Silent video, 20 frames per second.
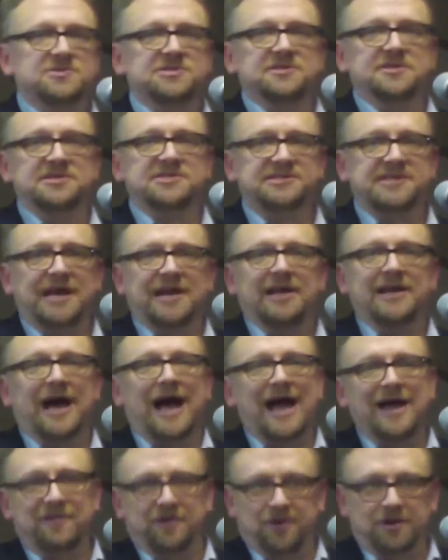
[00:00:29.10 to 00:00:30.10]
in the Senate
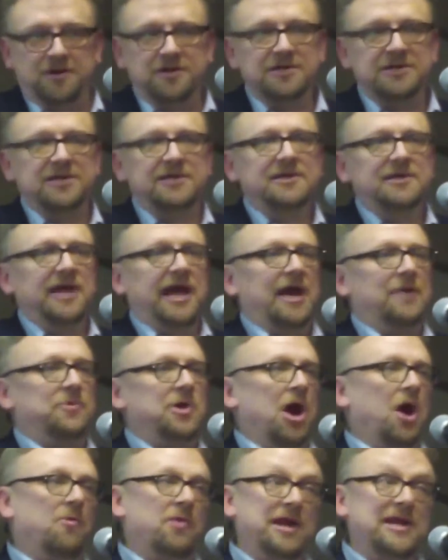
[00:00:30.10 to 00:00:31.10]
either. And we
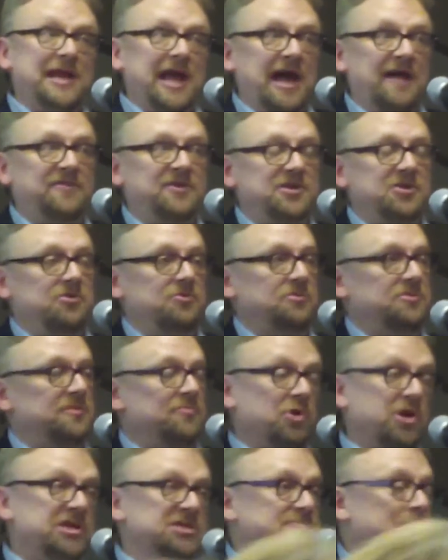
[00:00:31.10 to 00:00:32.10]
already had the, the
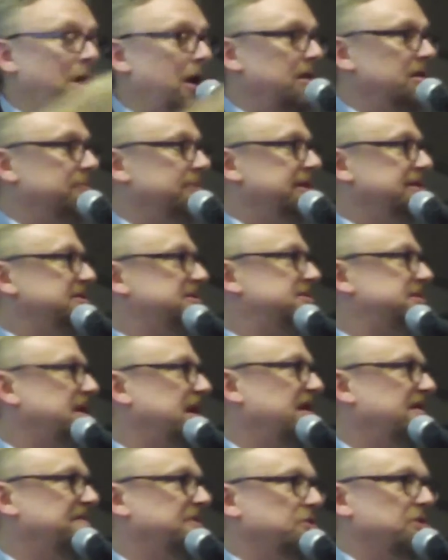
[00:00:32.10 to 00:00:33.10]
British Parliament
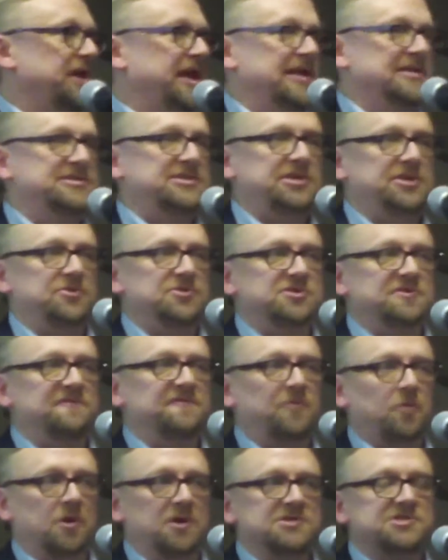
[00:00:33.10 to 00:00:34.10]
uh, vote against the use of
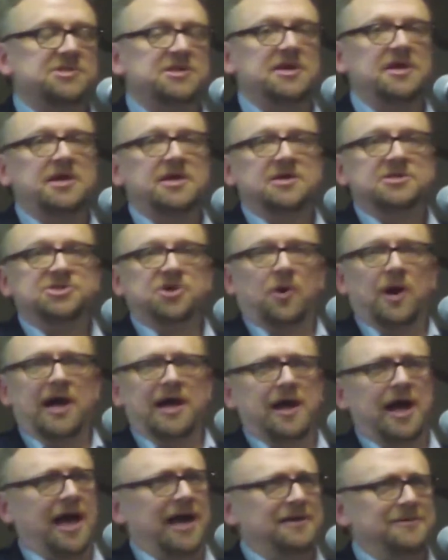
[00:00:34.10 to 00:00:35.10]
force. So
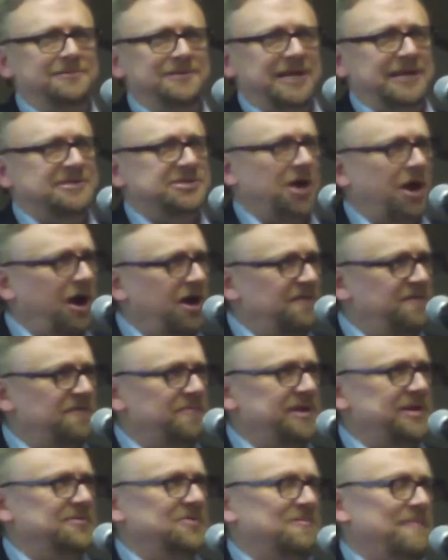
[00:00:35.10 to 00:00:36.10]
I, I, it's hard for
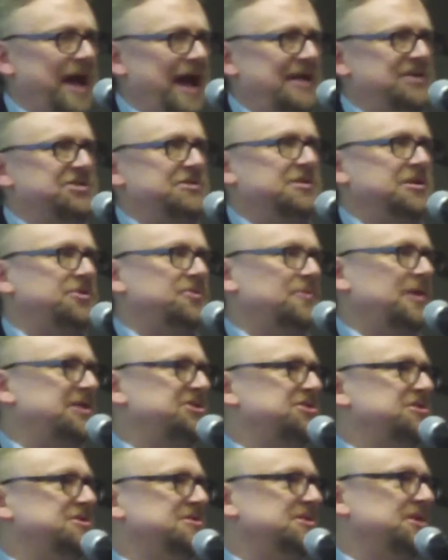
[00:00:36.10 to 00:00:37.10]
me to imagine that the
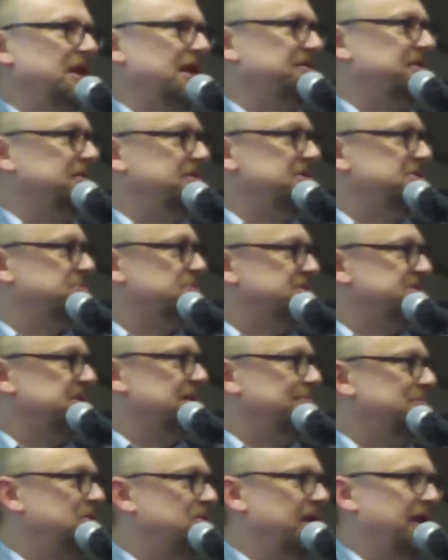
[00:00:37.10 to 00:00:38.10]
Russians thought that this was
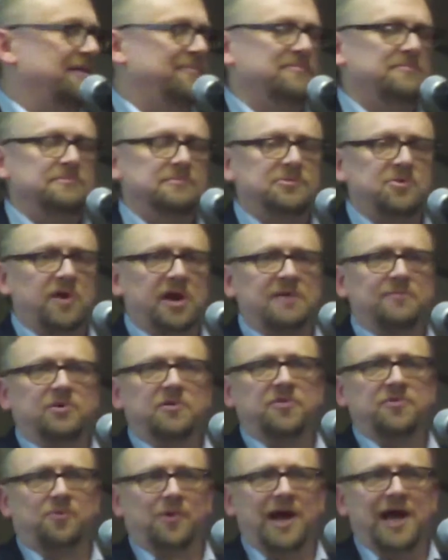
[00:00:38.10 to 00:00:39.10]
some credi credible
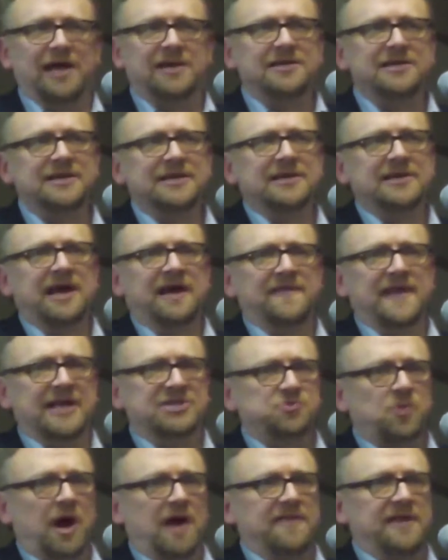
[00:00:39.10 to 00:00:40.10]
threat, and
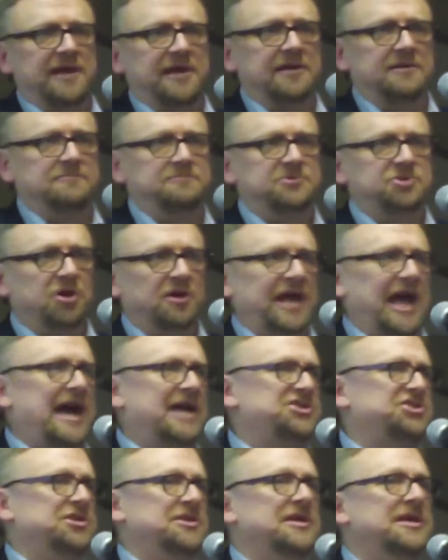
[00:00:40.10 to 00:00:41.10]
that's why they took
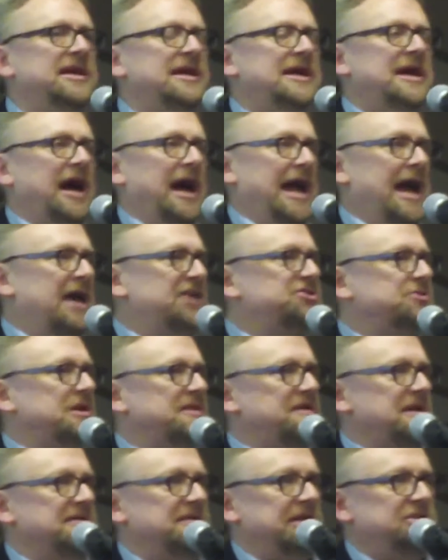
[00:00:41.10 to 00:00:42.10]
action. I actually
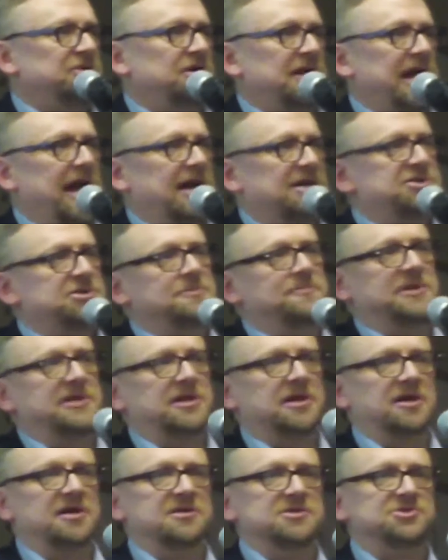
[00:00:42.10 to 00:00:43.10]
think they took action
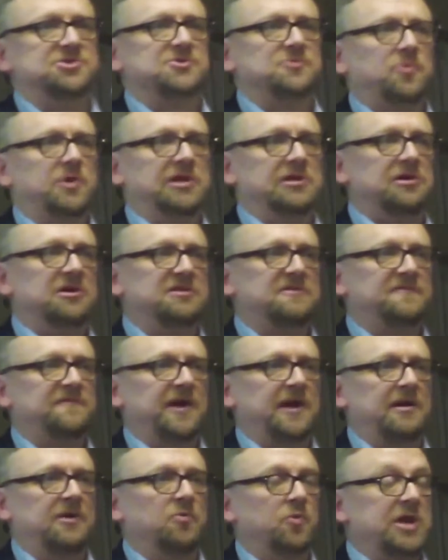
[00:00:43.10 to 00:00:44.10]
because we looked
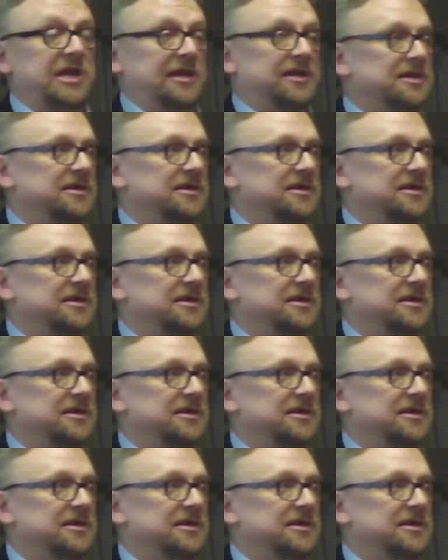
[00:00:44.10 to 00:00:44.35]
very weak